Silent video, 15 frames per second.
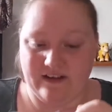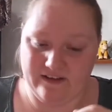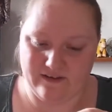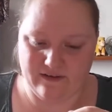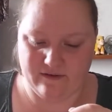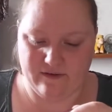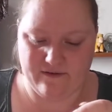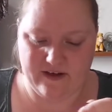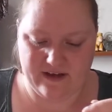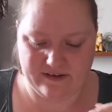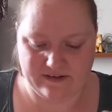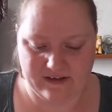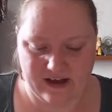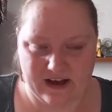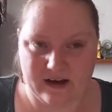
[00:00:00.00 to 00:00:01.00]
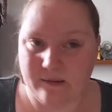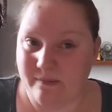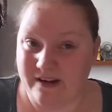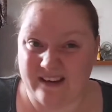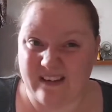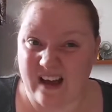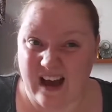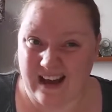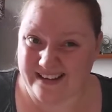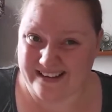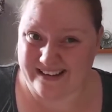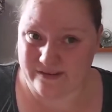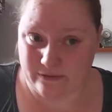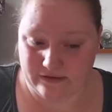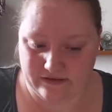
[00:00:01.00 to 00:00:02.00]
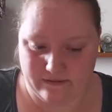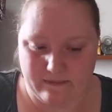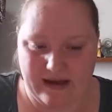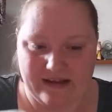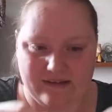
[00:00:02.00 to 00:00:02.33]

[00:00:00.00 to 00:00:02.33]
That's the reverse side, but it's garter, so it doesn't